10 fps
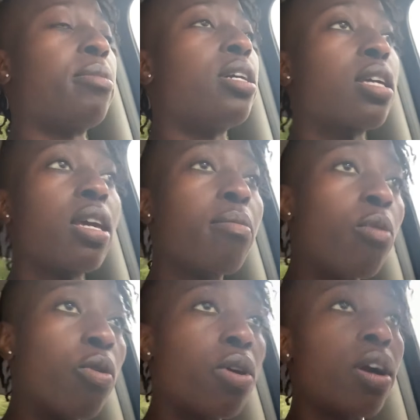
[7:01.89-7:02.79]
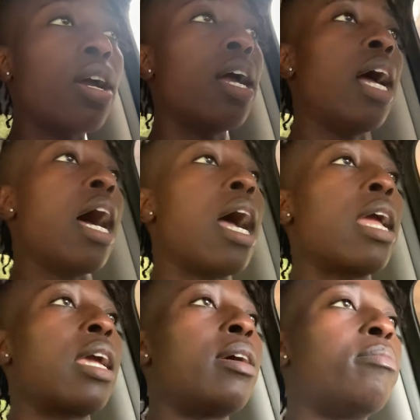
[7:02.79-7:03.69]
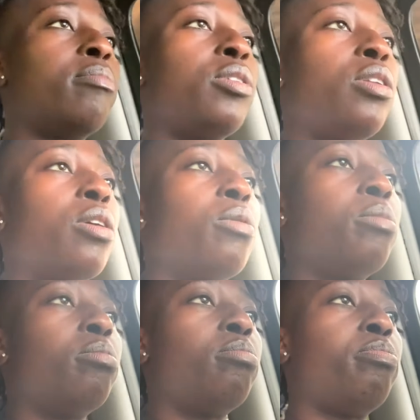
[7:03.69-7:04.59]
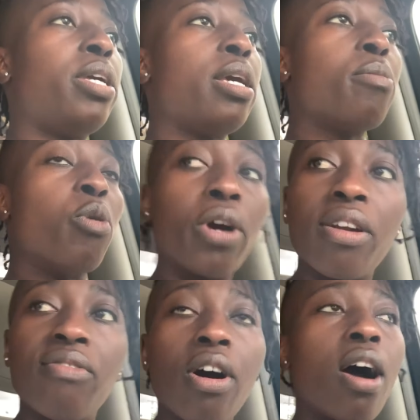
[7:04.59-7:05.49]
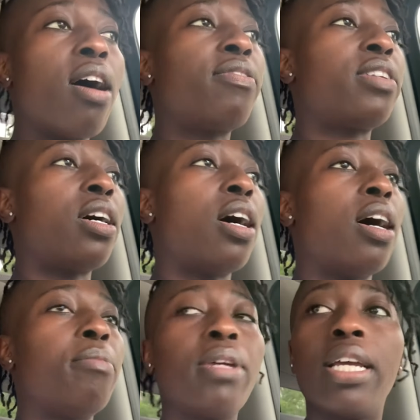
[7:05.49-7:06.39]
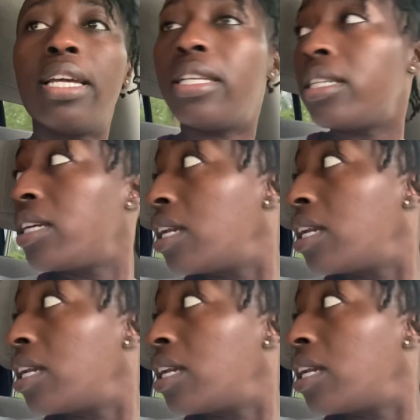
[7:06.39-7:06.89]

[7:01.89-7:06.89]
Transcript: cooking more. I am, being more involved in,